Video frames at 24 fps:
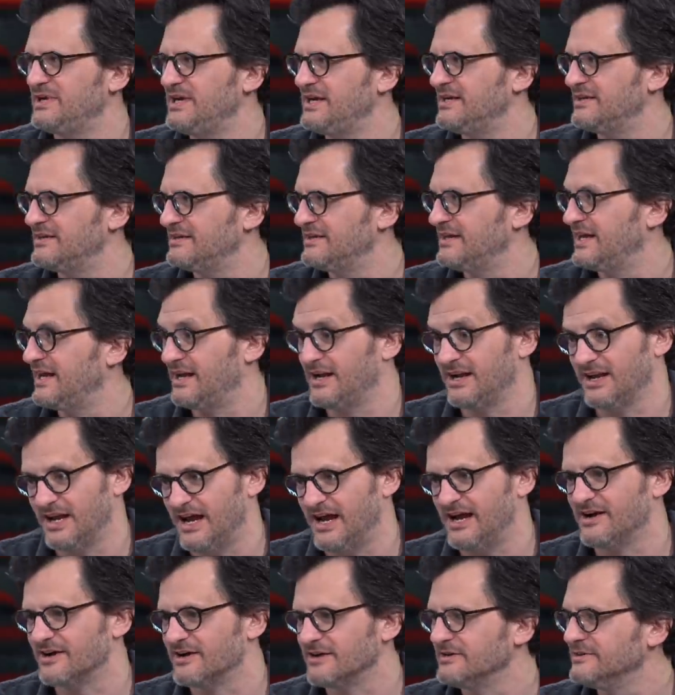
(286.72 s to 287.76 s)
mean and a
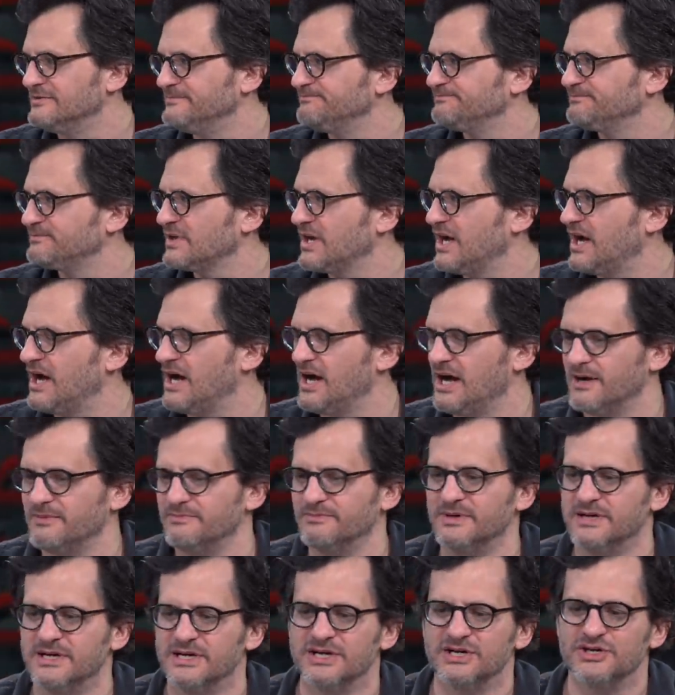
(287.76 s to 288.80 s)
liar.
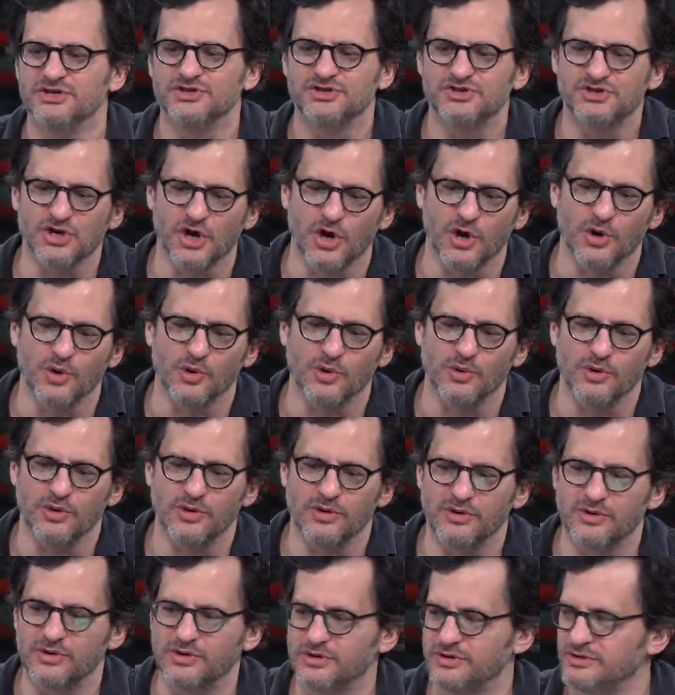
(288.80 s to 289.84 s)
Um, so not
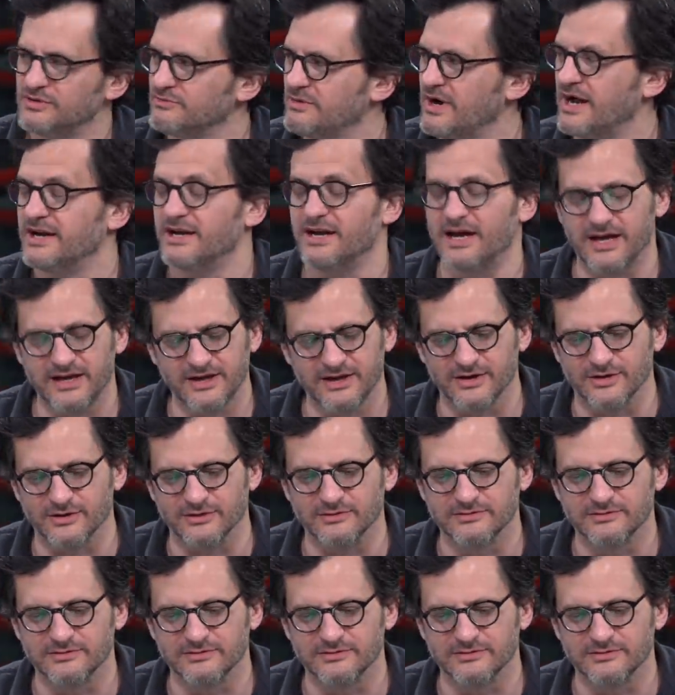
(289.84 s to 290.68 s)
me, right? Not you.